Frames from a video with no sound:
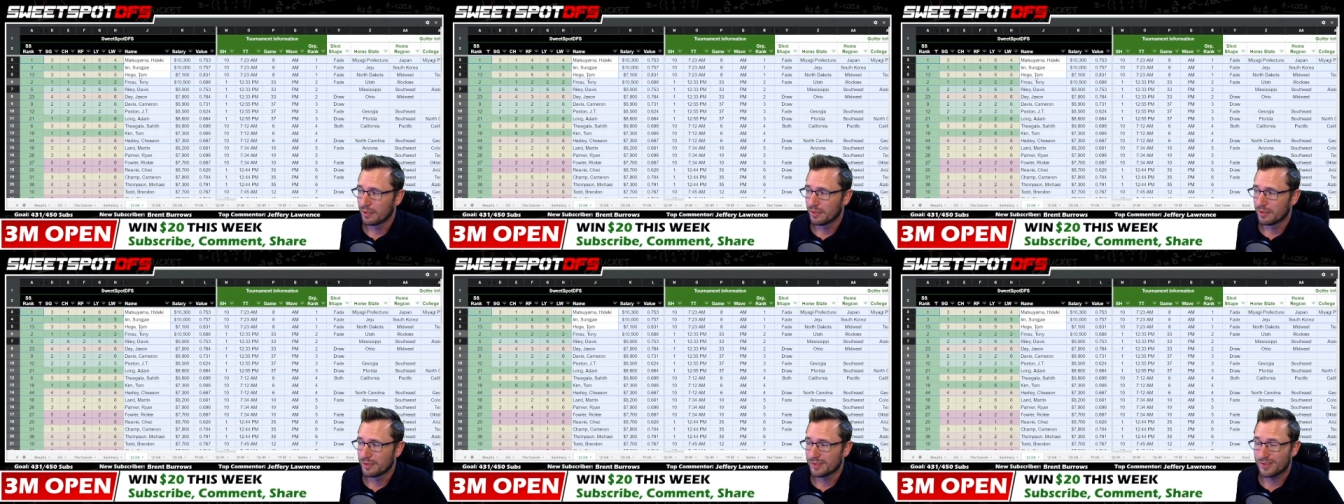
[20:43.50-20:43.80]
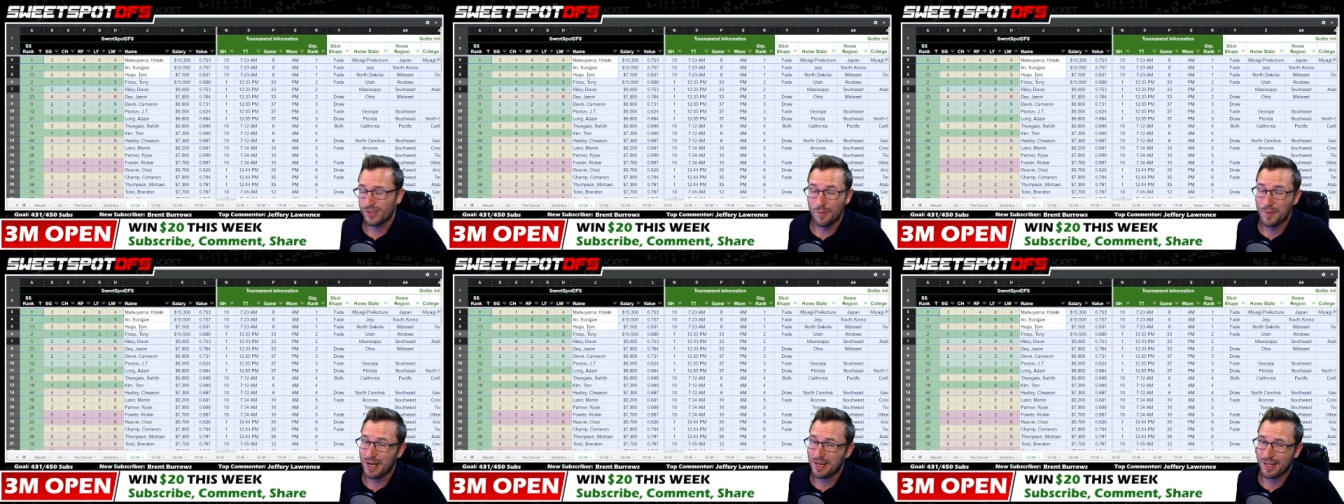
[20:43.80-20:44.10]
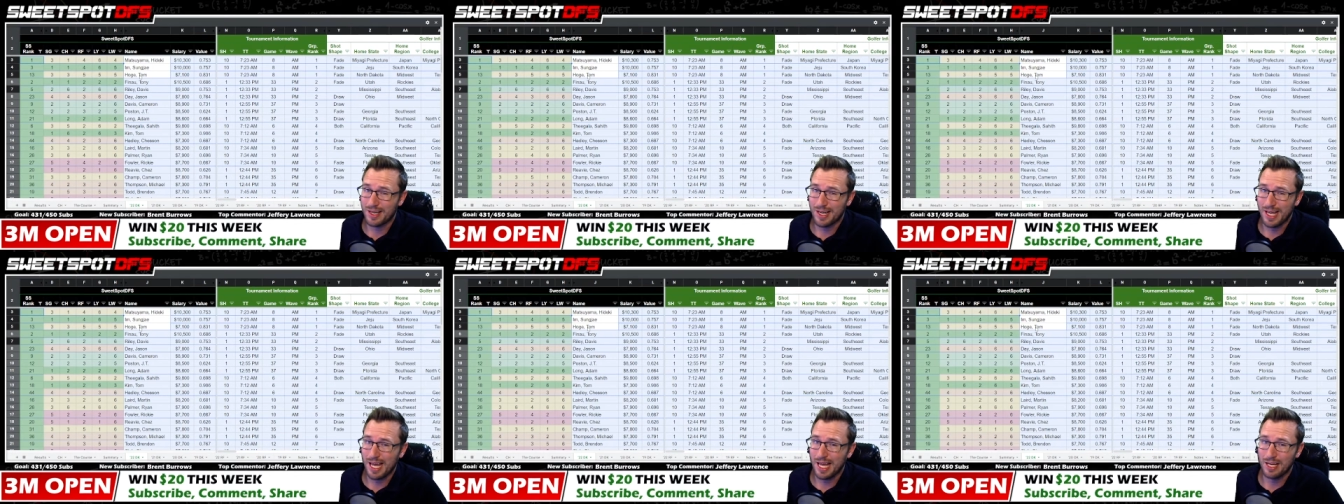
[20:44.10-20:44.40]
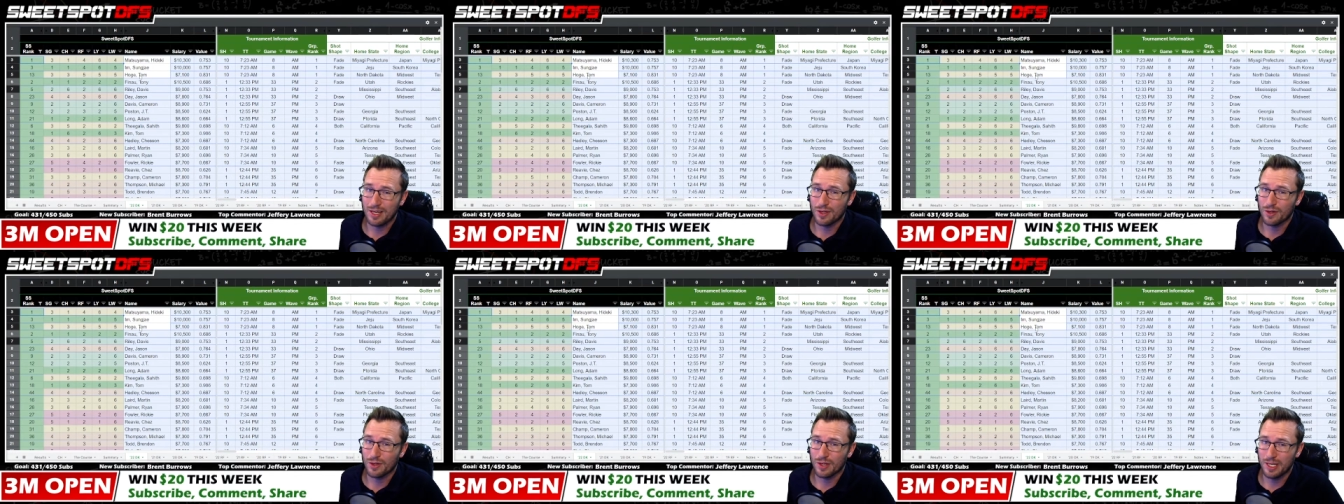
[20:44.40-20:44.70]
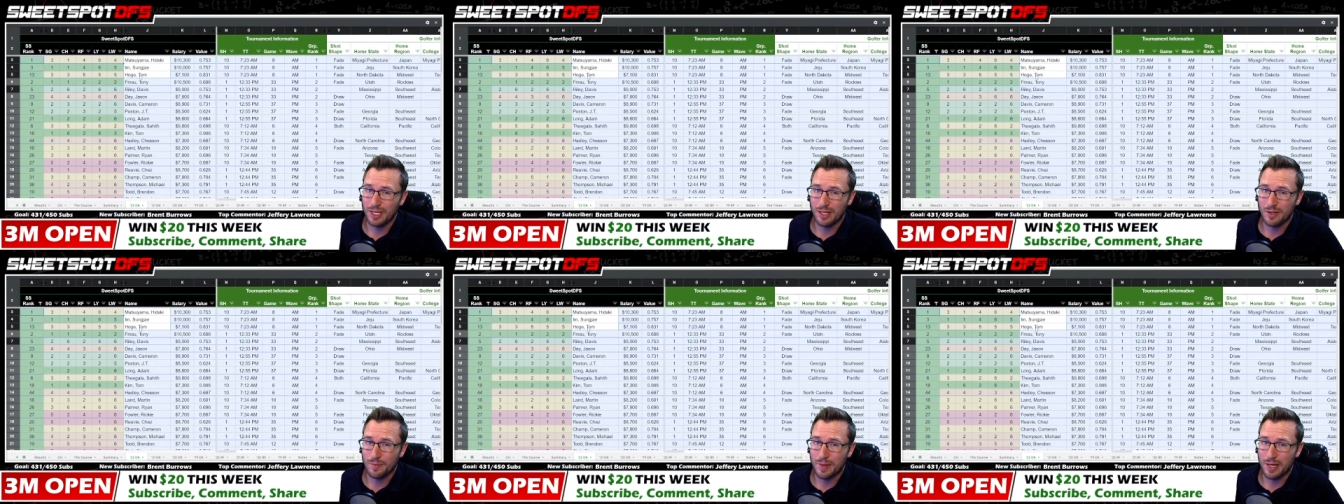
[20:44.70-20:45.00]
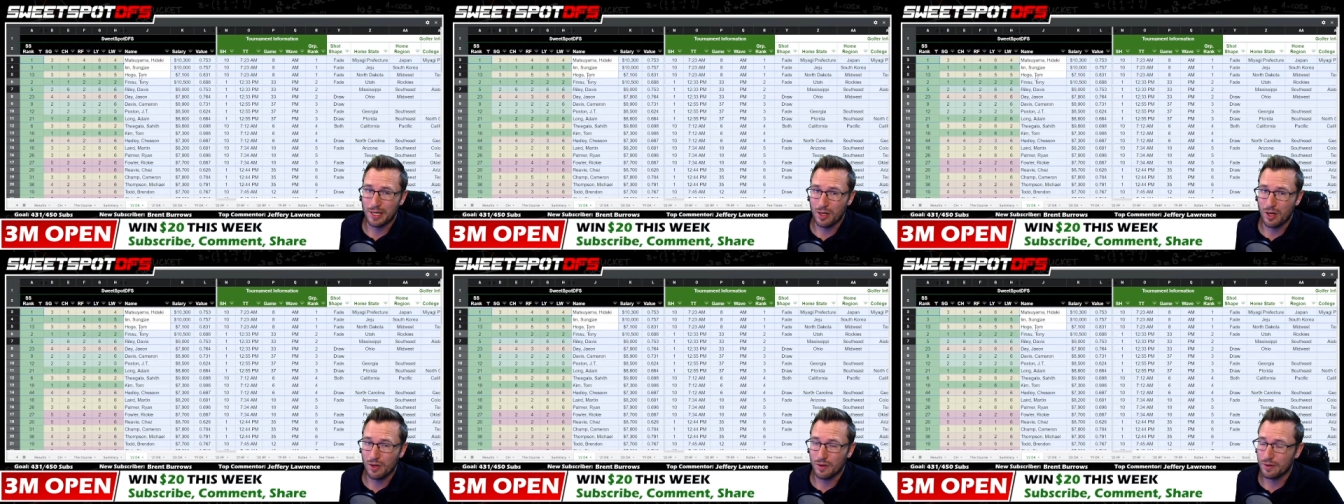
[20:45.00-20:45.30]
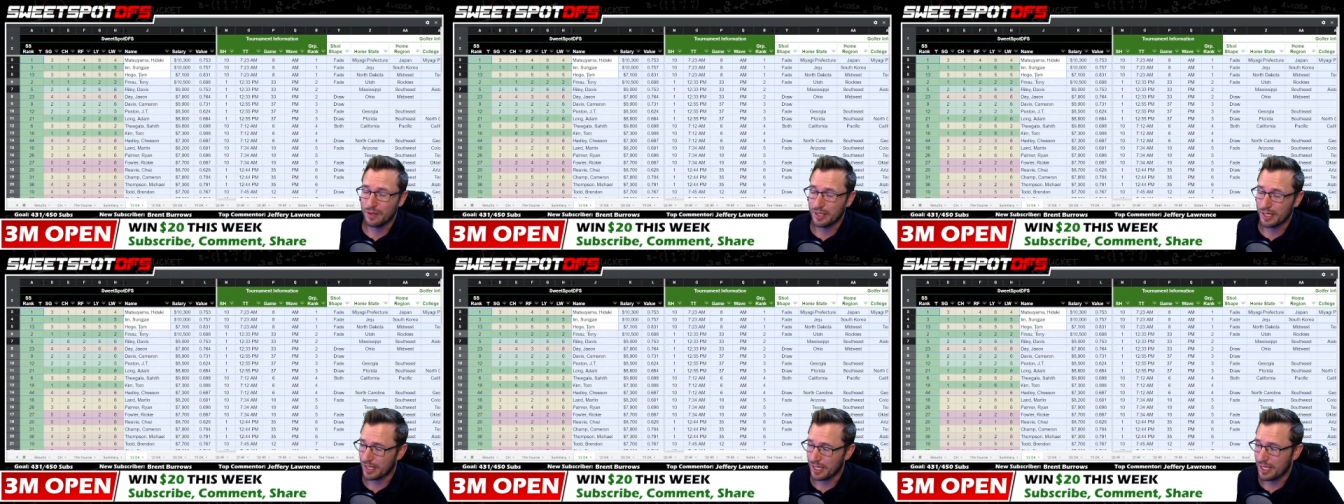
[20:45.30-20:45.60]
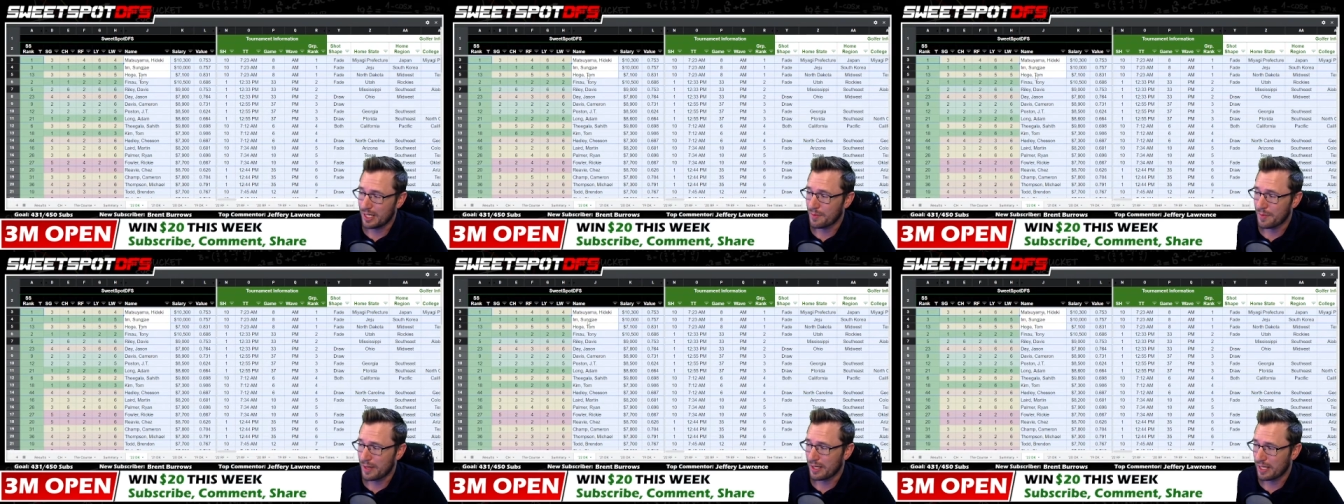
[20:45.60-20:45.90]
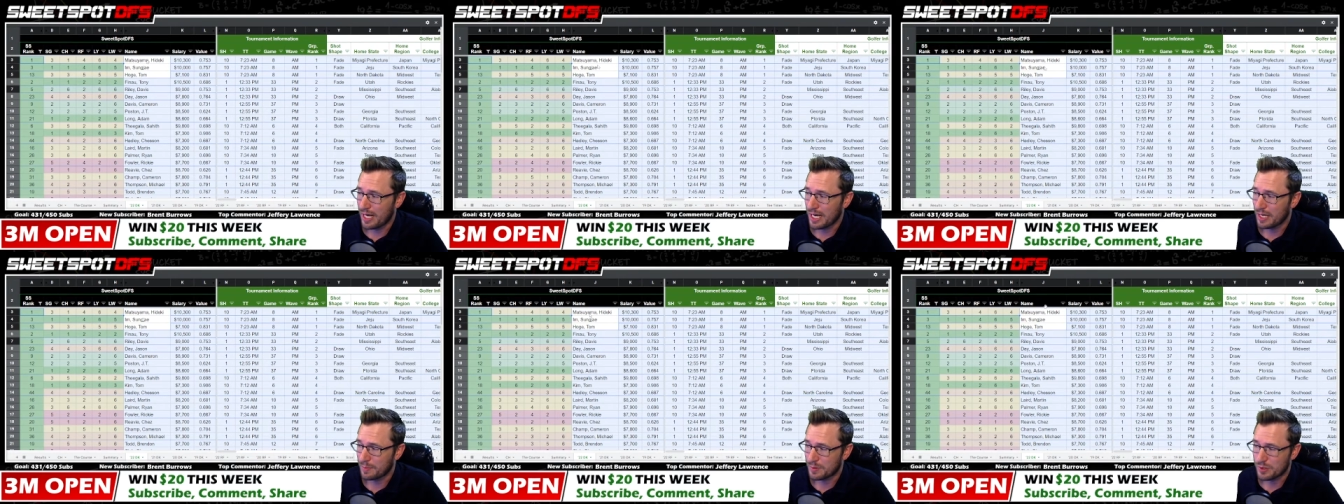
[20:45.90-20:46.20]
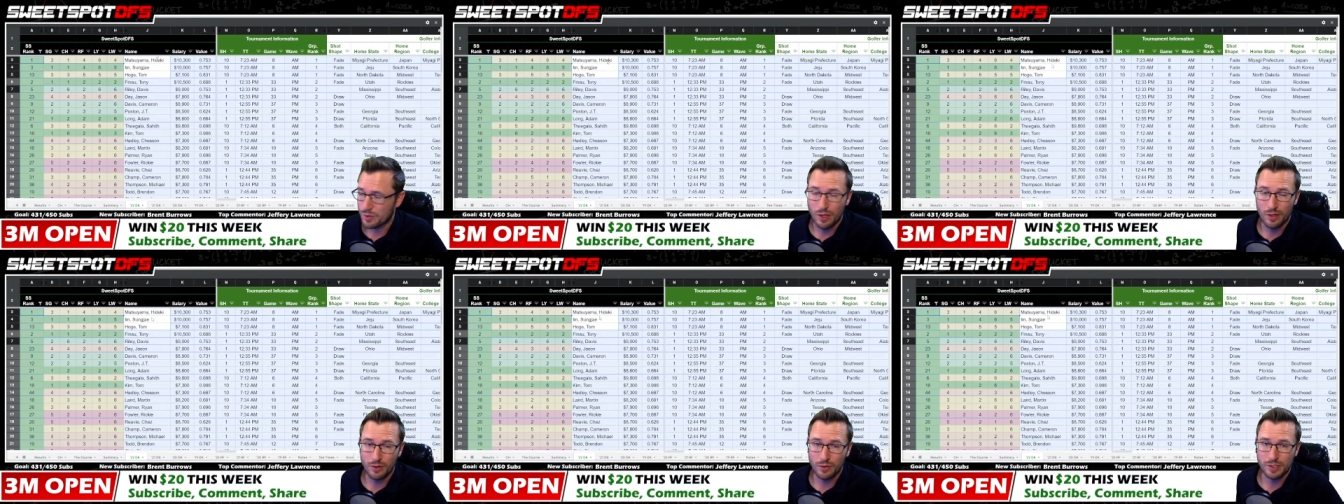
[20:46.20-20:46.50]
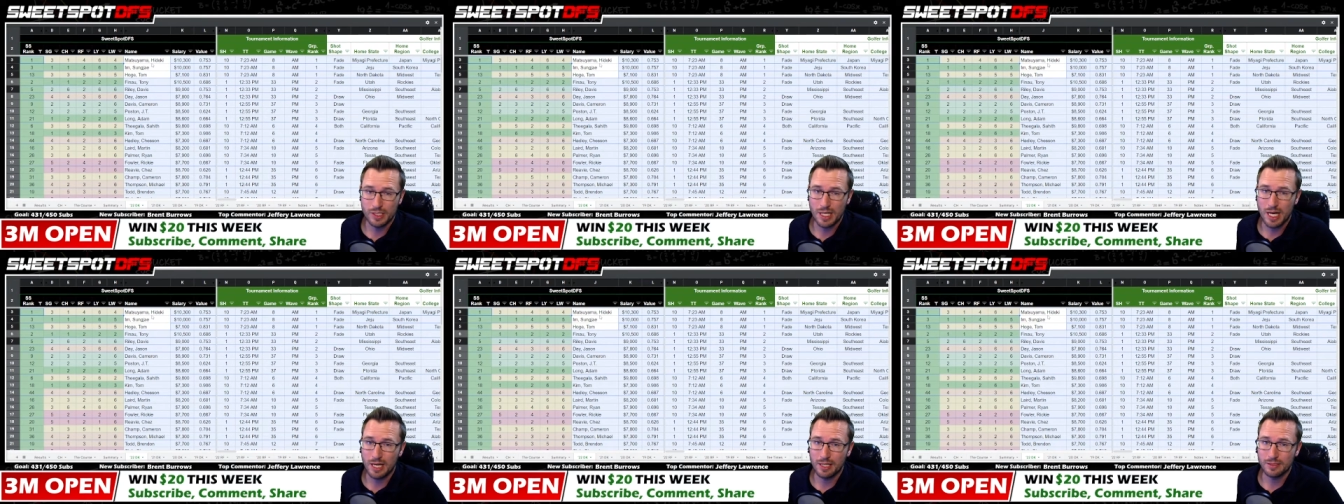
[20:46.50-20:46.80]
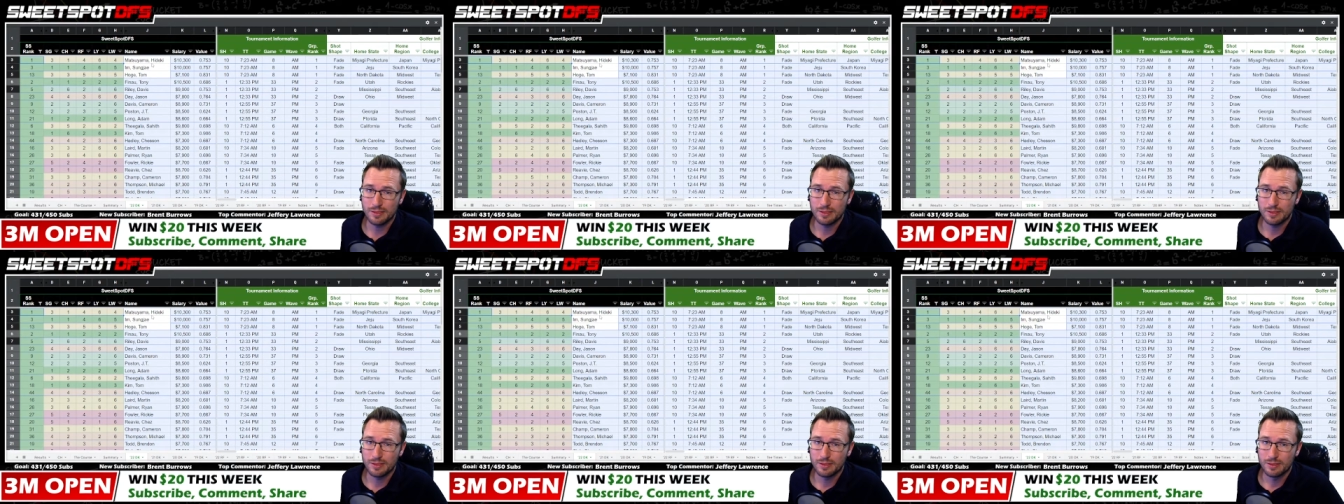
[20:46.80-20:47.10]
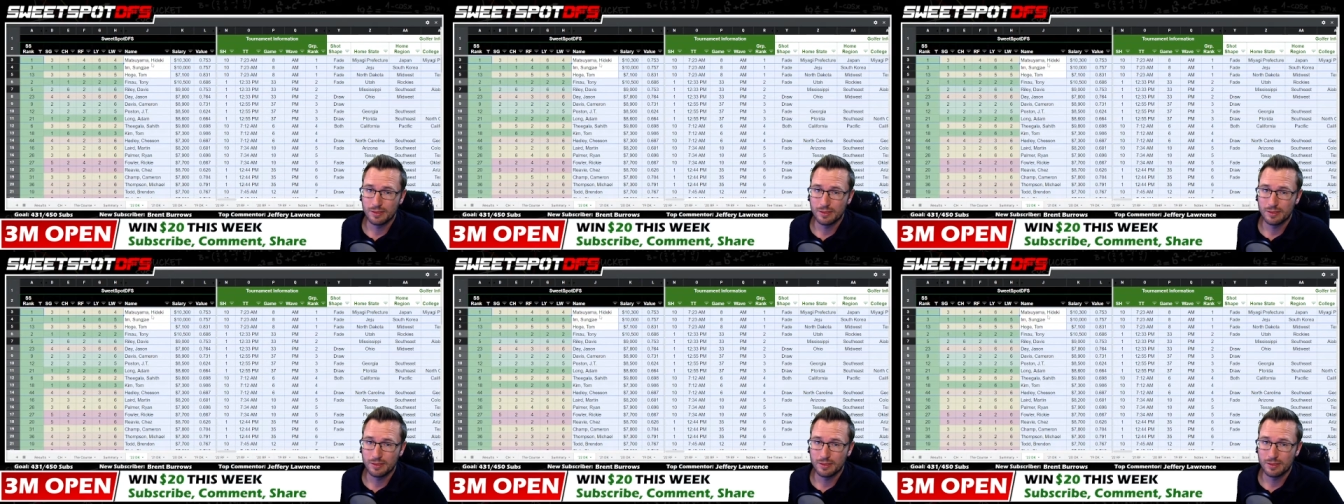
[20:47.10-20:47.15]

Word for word: So I'm not going to anchor any of my like any of my lineups around those guys.